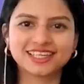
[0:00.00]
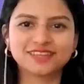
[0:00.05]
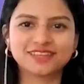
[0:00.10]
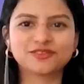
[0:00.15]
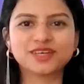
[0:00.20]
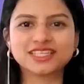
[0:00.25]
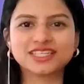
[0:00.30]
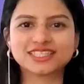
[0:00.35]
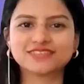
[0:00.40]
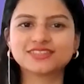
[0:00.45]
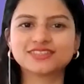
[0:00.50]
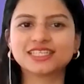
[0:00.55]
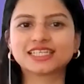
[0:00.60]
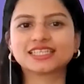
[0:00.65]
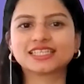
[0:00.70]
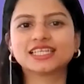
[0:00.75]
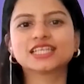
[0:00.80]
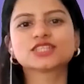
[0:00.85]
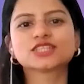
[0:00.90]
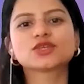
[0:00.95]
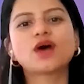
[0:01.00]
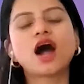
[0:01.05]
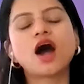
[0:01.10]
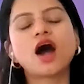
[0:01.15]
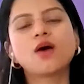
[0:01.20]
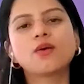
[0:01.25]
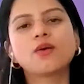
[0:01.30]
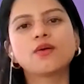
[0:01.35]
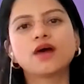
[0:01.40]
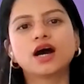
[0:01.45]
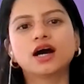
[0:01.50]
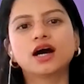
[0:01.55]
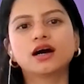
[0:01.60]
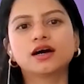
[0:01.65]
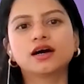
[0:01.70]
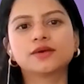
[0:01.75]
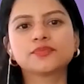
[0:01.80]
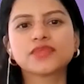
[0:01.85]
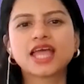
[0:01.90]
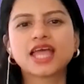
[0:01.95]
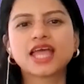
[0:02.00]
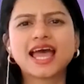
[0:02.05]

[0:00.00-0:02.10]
invasive techniques, so how